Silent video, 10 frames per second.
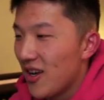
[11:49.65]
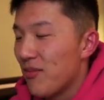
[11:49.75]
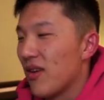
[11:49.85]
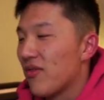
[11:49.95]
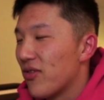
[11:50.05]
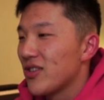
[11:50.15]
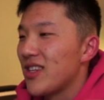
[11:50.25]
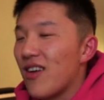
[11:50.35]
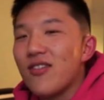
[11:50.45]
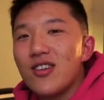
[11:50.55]
My
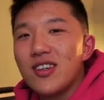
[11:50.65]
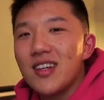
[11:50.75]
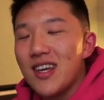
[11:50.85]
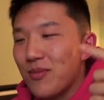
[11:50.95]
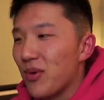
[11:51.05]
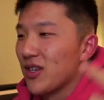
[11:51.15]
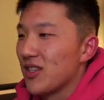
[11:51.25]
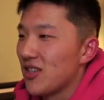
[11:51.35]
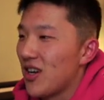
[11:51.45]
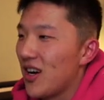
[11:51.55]
first ever in
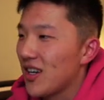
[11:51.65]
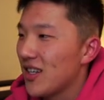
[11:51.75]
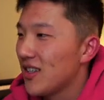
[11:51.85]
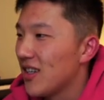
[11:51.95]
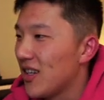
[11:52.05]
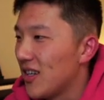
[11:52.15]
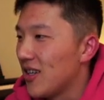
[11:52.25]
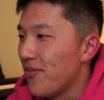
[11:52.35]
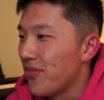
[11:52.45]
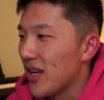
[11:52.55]
person talk,
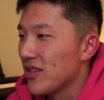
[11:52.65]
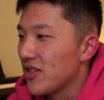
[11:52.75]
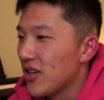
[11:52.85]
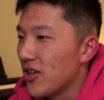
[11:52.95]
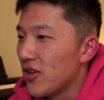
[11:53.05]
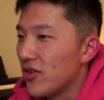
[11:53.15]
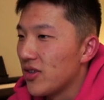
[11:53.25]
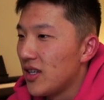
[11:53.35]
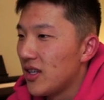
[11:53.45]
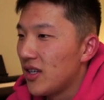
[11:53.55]
um, and
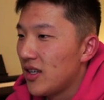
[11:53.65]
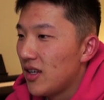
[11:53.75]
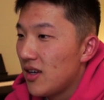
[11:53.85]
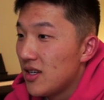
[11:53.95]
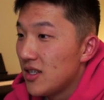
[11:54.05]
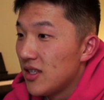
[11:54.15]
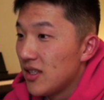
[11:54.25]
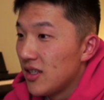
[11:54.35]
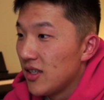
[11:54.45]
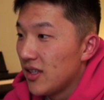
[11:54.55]
so
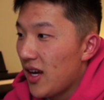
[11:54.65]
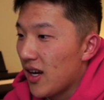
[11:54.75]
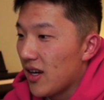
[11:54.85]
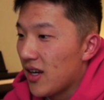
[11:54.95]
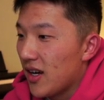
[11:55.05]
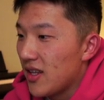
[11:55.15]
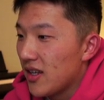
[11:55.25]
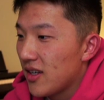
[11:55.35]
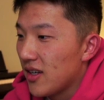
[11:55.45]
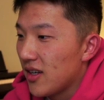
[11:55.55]
yeah, I
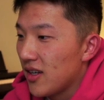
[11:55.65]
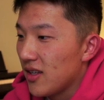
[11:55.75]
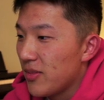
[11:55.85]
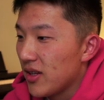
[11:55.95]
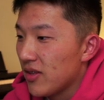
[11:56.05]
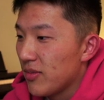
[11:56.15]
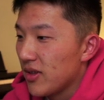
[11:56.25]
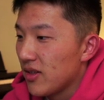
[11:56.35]
think uh, let me let me